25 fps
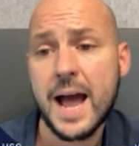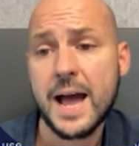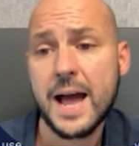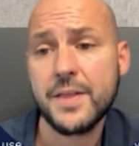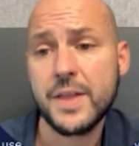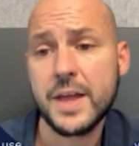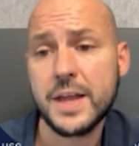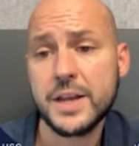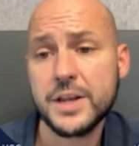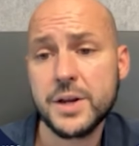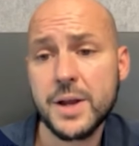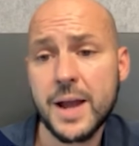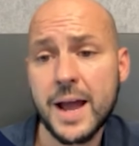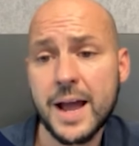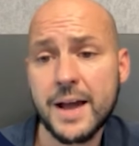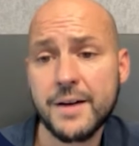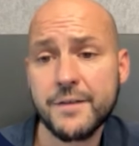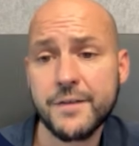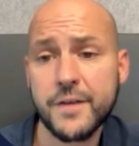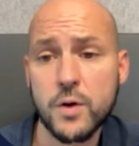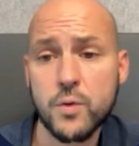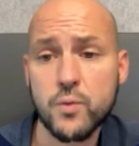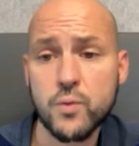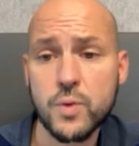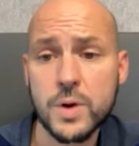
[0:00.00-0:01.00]
and then you
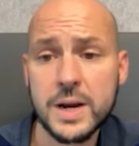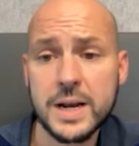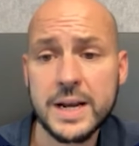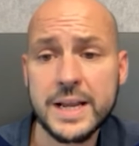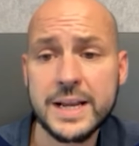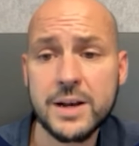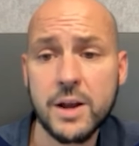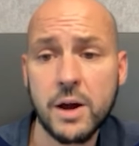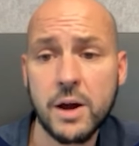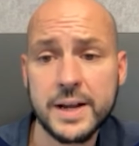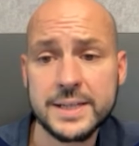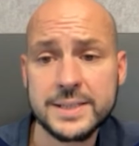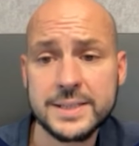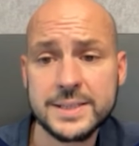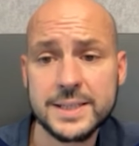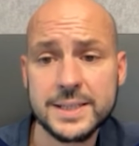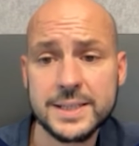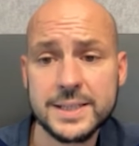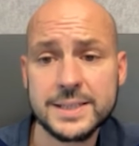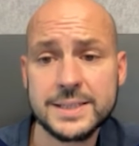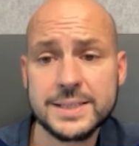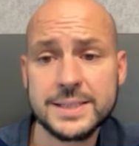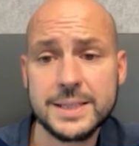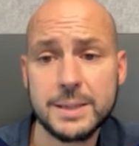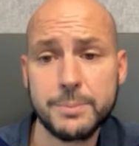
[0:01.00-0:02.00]
have a really nice,
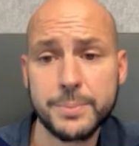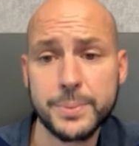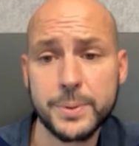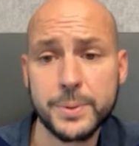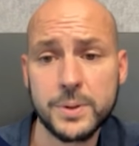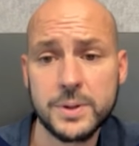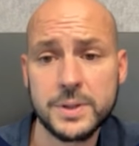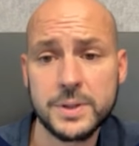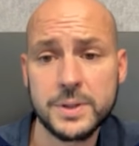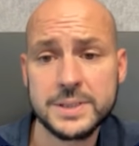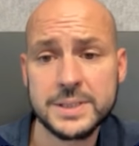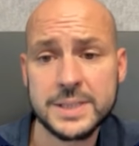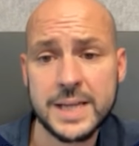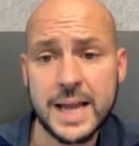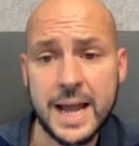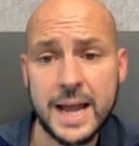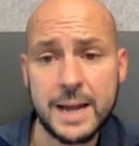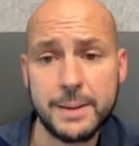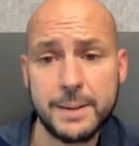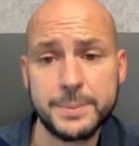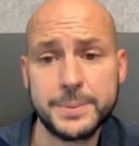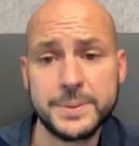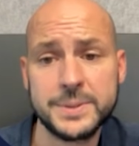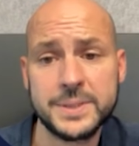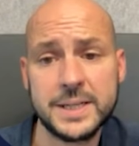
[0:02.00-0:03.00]
simple
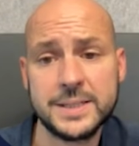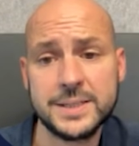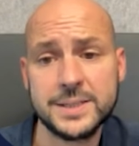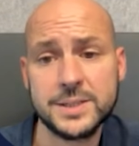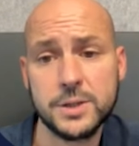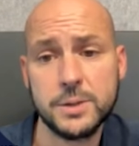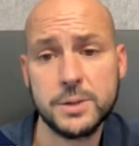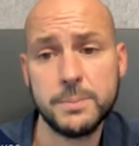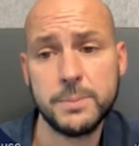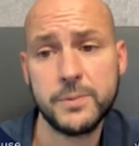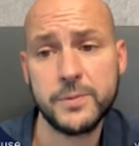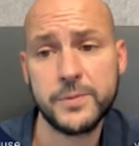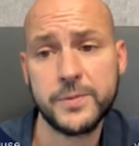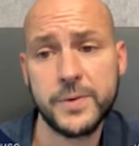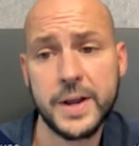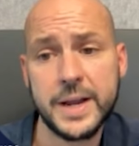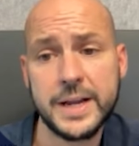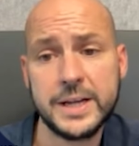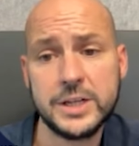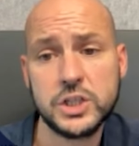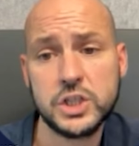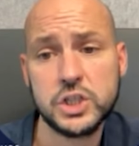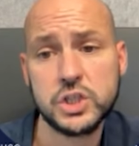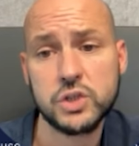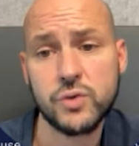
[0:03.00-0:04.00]
tab system for
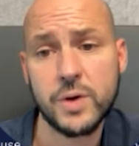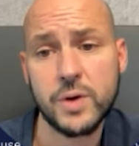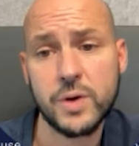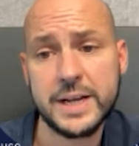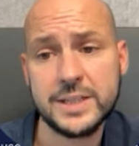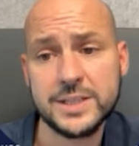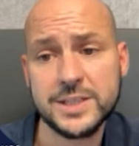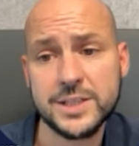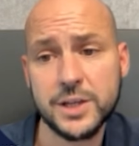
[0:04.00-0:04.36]
each screen.